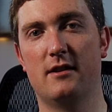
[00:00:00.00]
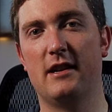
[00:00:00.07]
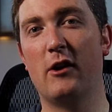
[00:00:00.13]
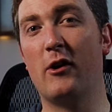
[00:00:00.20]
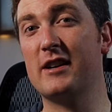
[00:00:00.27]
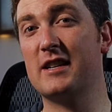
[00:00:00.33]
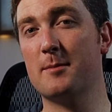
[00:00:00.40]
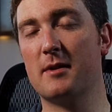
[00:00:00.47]
Now
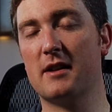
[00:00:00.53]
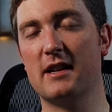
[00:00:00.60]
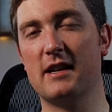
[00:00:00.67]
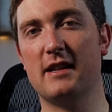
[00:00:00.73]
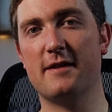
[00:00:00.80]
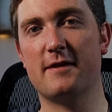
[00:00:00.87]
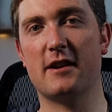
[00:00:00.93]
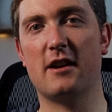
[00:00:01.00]
I typically
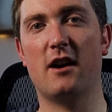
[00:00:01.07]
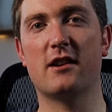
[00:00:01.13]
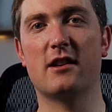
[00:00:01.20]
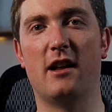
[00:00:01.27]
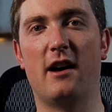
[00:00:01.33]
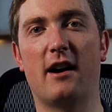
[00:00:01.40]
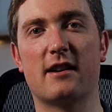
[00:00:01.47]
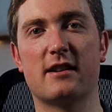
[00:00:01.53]
leave it
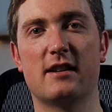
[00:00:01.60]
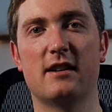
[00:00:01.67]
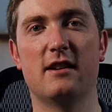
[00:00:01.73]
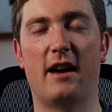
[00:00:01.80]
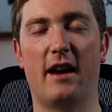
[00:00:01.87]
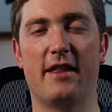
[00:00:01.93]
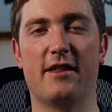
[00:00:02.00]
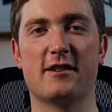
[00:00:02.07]
unlocked,
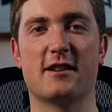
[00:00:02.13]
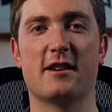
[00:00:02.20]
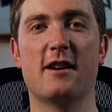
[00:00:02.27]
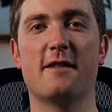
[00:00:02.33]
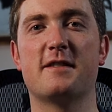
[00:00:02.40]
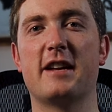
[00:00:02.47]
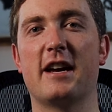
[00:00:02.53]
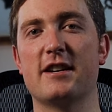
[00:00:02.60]
and there's
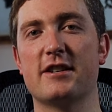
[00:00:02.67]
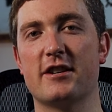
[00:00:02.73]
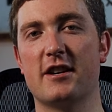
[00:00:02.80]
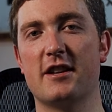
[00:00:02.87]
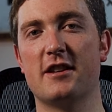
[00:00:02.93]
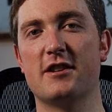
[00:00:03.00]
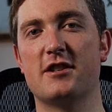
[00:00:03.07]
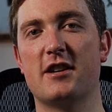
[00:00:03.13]
enough tension
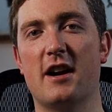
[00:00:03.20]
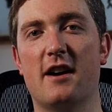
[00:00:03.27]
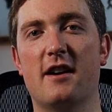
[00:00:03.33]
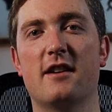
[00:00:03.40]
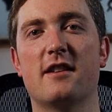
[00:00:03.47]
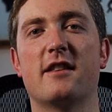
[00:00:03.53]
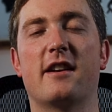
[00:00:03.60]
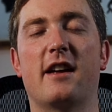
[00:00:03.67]
in the chair
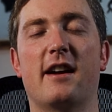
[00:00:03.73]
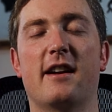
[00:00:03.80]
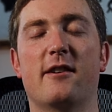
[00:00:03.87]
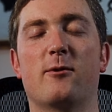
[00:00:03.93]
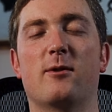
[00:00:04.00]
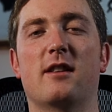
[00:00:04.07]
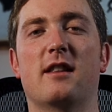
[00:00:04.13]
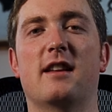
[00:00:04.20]
that it
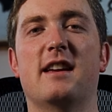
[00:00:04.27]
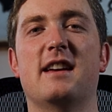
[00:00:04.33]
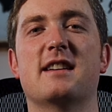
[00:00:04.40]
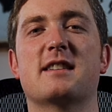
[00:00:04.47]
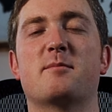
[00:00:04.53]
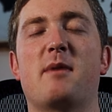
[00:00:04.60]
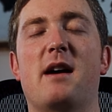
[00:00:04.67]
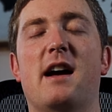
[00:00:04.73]
will
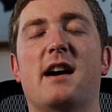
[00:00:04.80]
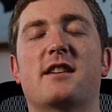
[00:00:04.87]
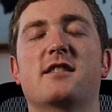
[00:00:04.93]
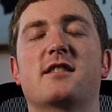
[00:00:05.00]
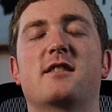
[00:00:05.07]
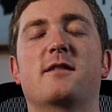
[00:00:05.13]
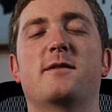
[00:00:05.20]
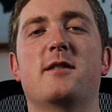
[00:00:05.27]
ease back
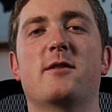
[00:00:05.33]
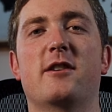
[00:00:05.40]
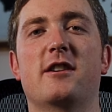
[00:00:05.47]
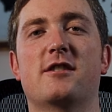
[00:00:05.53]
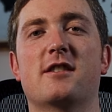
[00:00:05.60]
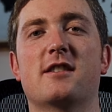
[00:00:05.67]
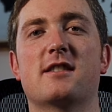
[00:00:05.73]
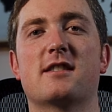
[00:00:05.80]
just a few
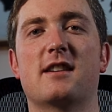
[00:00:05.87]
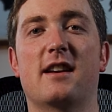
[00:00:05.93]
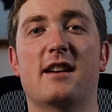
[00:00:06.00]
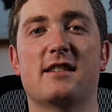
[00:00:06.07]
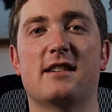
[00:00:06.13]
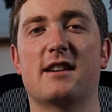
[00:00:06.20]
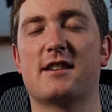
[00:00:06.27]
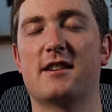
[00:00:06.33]
inches, and
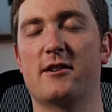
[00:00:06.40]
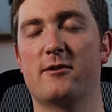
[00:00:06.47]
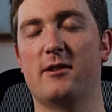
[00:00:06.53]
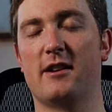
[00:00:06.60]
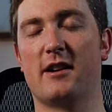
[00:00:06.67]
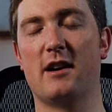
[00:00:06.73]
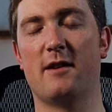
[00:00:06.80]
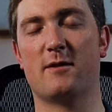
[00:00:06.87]
it's actually a
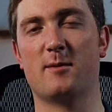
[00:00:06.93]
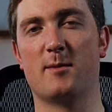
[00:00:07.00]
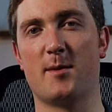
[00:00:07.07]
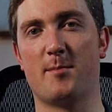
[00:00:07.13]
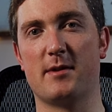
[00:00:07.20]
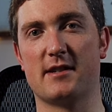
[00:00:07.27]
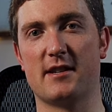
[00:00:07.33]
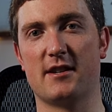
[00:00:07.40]
really comfortable
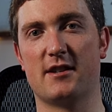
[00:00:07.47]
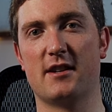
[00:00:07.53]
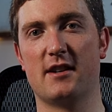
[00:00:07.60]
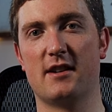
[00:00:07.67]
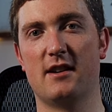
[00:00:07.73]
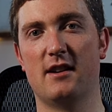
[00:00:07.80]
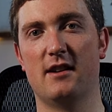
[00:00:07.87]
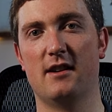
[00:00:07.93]
position.